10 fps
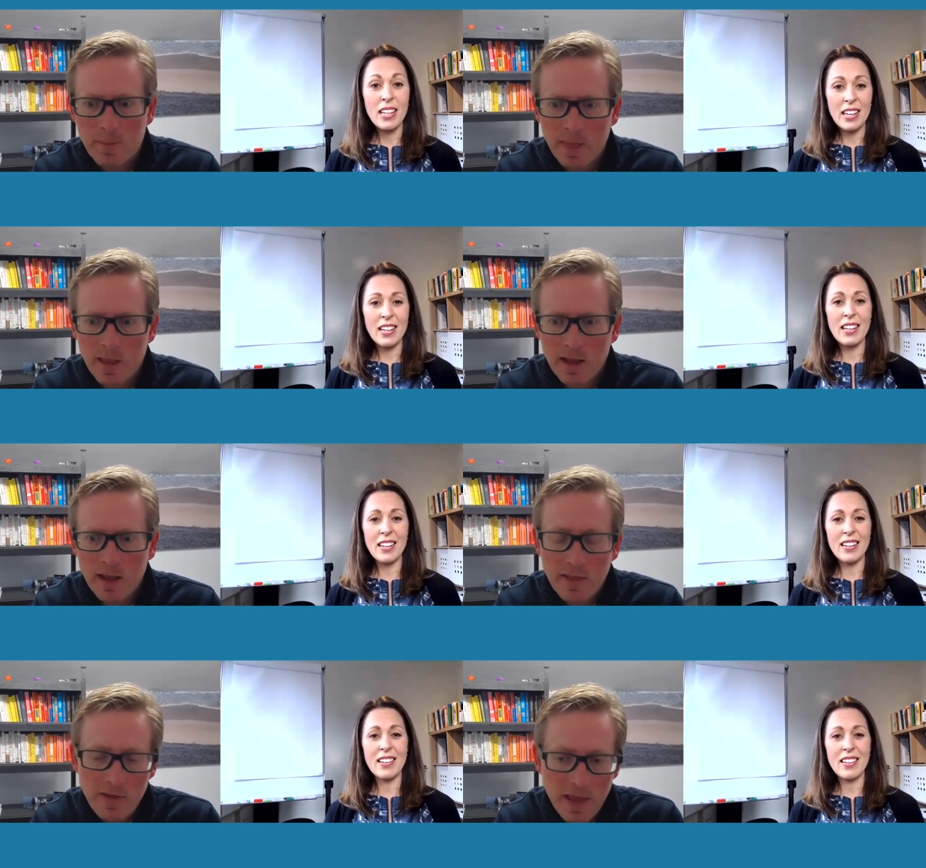Speaker 1: Yeah,
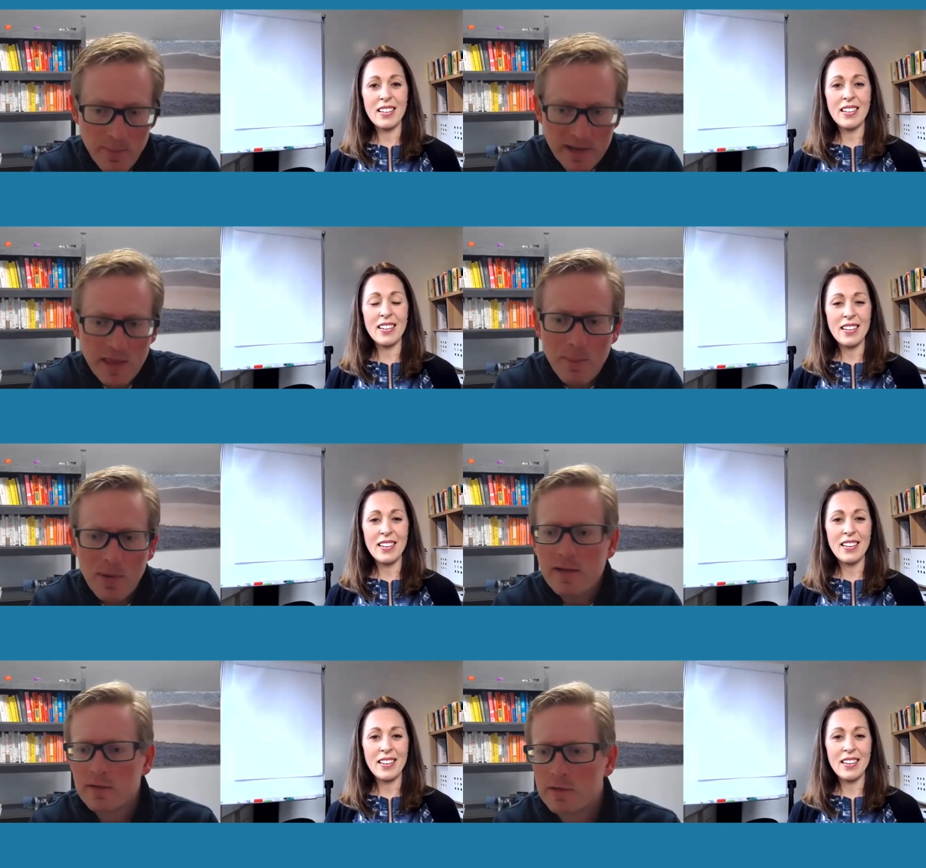yeah. And then they make their
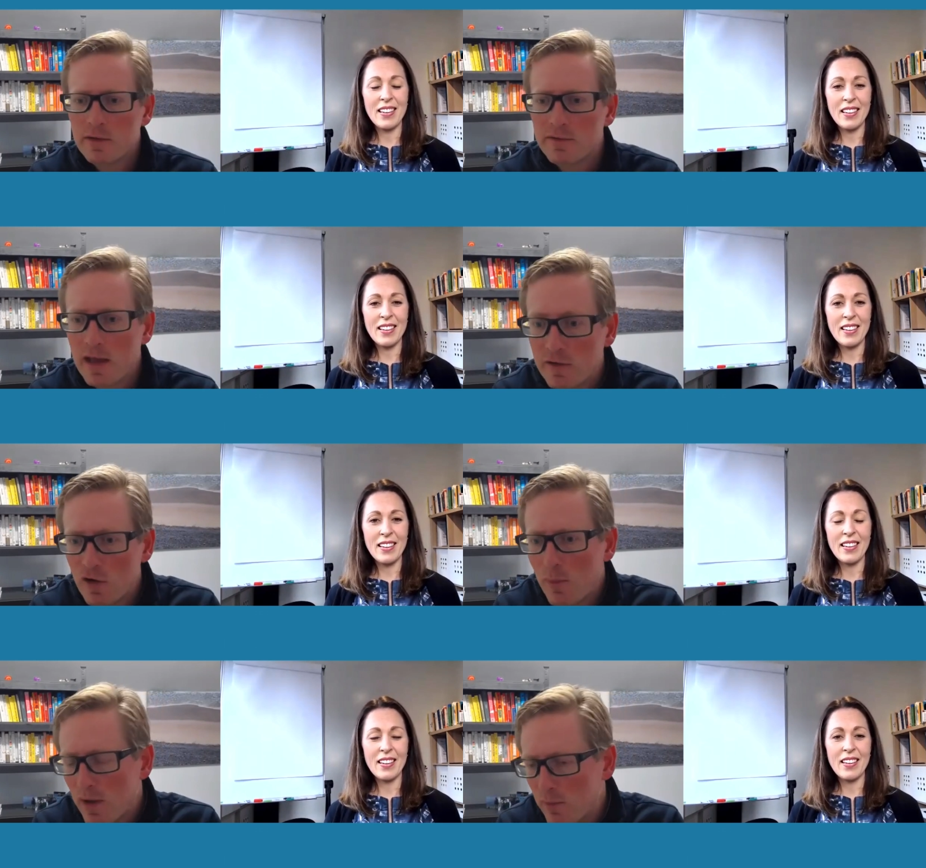plan of uh, the
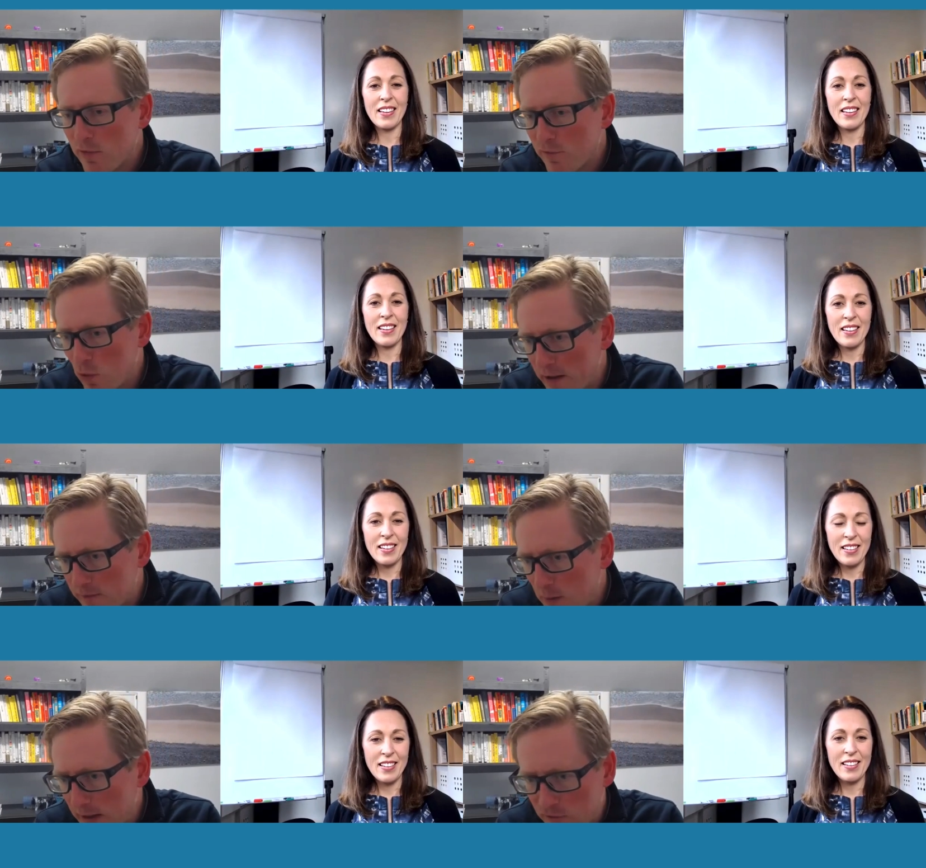HR plan with four lanes
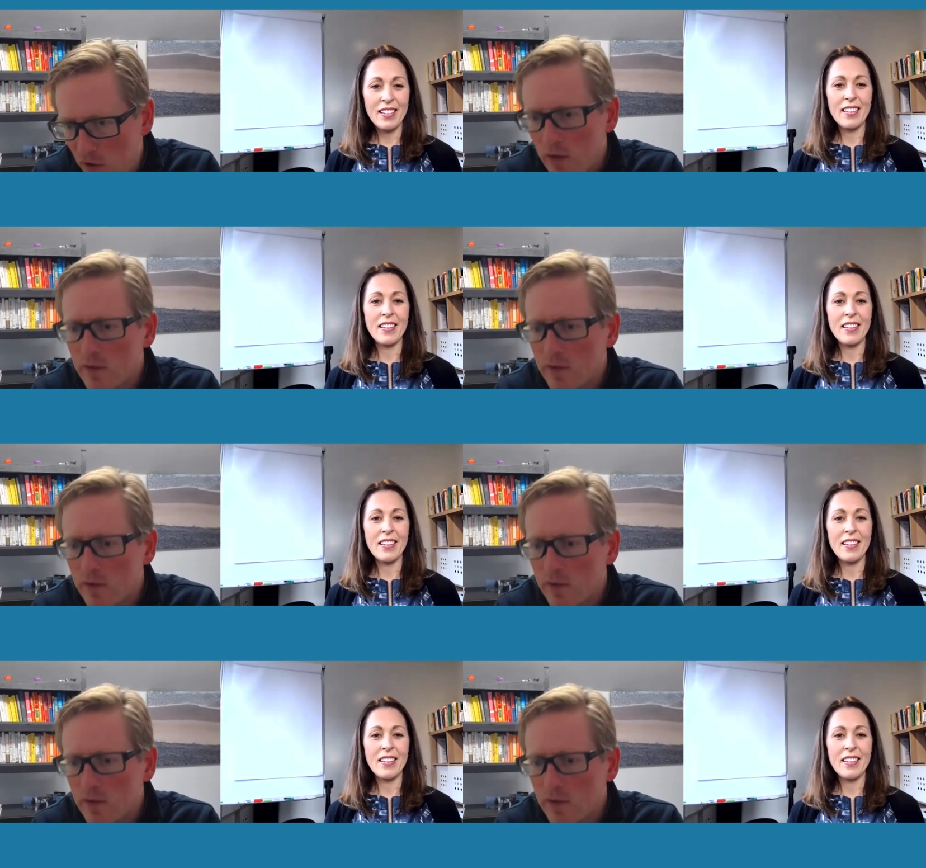about HR.